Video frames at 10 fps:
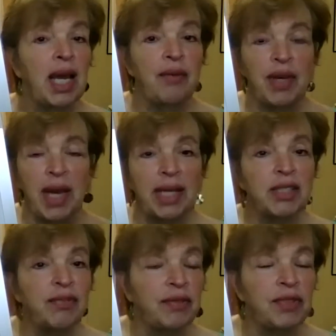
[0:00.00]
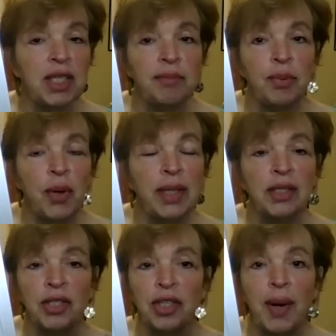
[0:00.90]
if he has 15
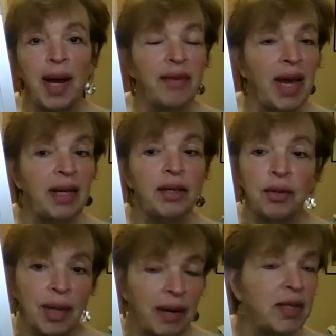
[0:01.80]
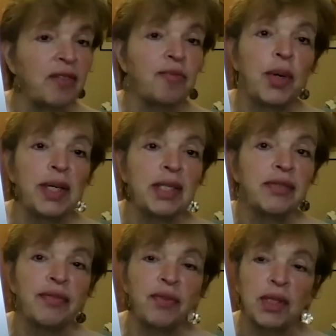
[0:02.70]
points and you have eight, you don't have enough
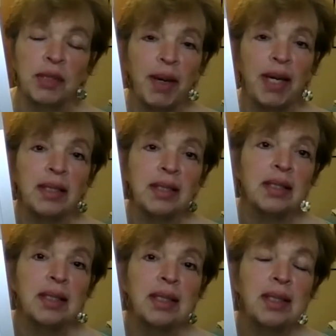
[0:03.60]
points for spades